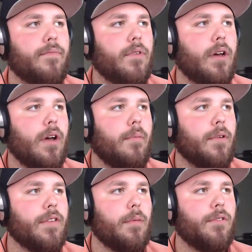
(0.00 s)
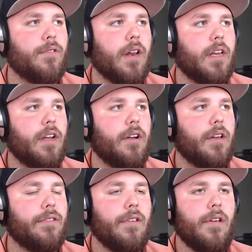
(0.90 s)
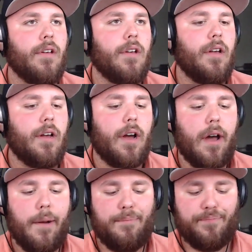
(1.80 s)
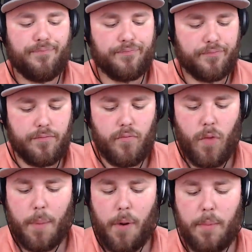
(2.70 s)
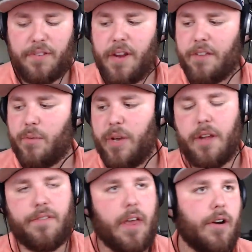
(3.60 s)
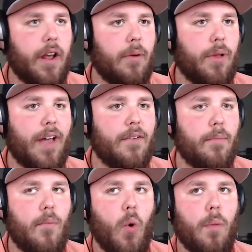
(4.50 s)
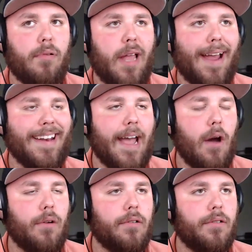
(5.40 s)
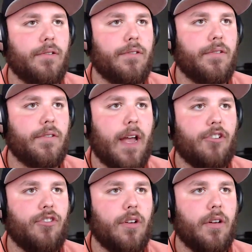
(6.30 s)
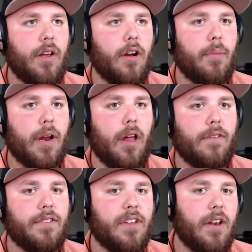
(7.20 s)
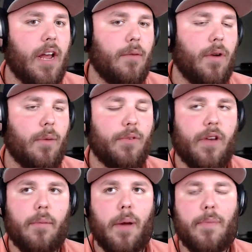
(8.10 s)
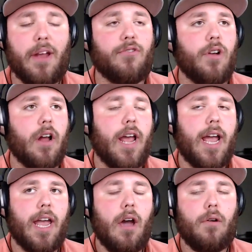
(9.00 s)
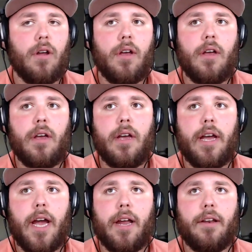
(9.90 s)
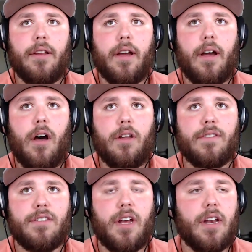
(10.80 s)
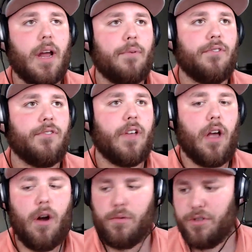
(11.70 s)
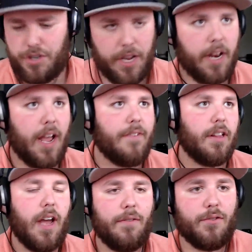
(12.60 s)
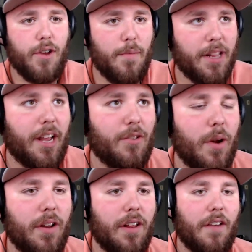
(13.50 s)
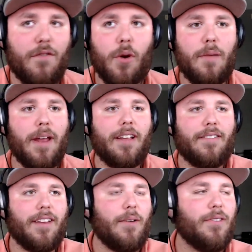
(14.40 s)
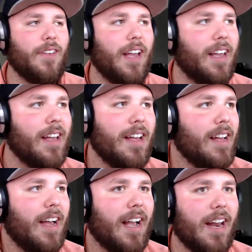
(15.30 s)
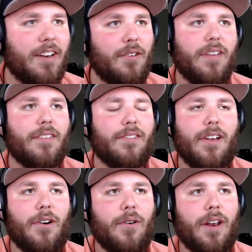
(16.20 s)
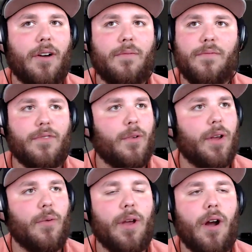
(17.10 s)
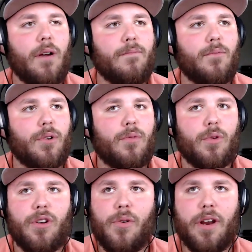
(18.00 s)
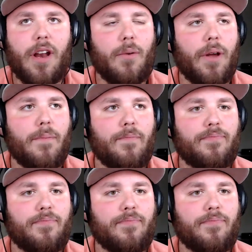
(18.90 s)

Because I'm just kind of curious. I promise next week on Saturday I will have a more planned out section here, but all of a sudden I was on my Patreon hangout, and all of a sudden I was just like, oh shit, I have a live stream in like 40 minutes, and I was like, I got to do this. So so here we are. We're doing it anyway.